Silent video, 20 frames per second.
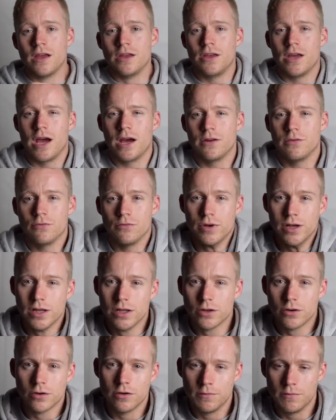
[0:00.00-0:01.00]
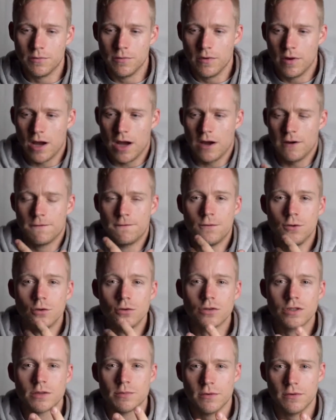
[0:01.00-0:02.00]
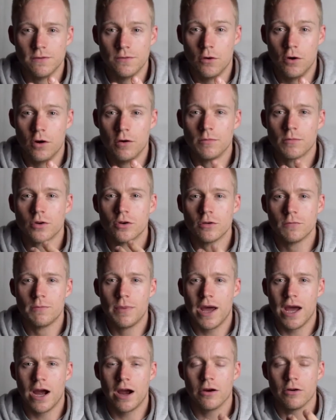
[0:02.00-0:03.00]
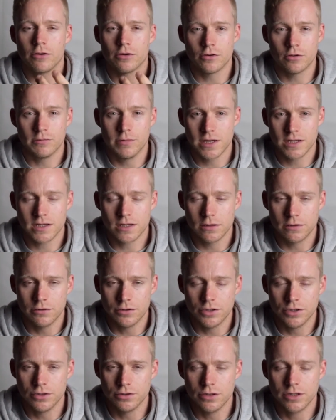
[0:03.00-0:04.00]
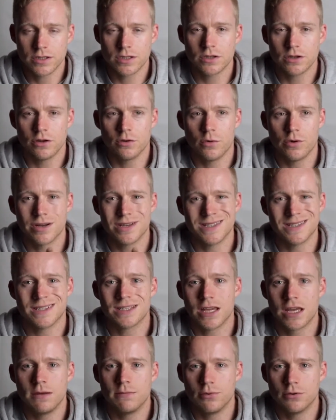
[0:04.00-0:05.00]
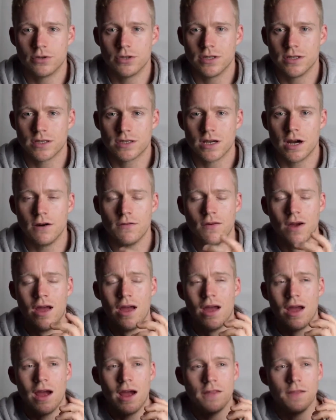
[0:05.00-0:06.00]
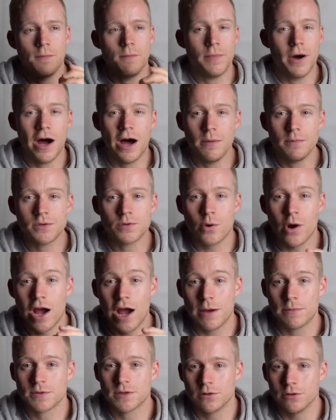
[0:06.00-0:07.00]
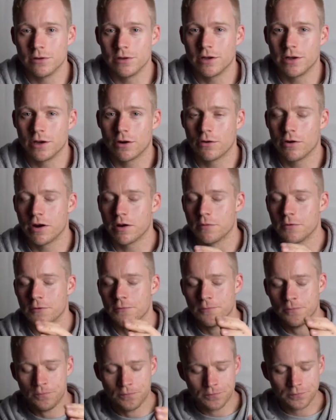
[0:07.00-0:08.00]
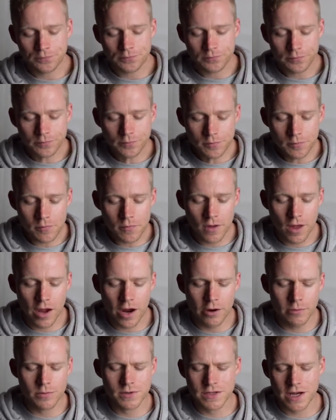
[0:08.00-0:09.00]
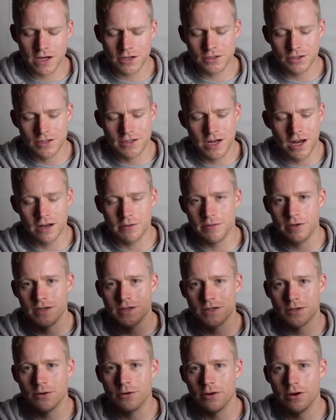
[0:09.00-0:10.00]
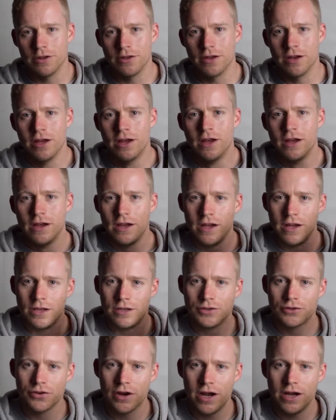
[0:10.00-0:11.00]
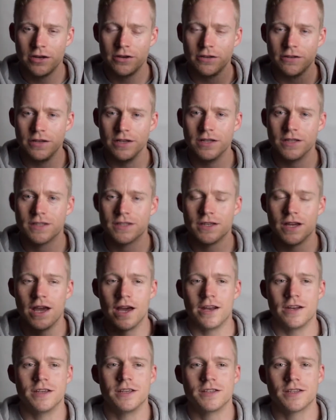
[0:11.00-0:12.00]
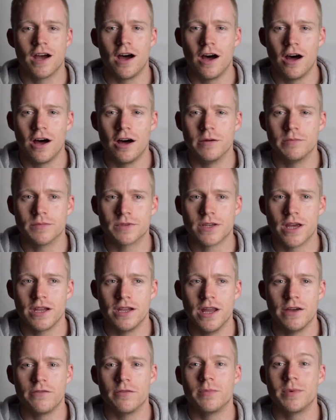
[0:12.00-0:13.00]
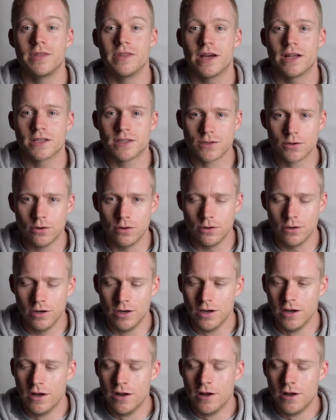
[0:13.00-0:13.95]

You had really good fuel to perform, good power and good muscular endurance, so you want to just keep pushing yourself, and the pumps were absolutely incredible. Aaron was actually telling me a story that he'd trained on this and his arms had never been that sore.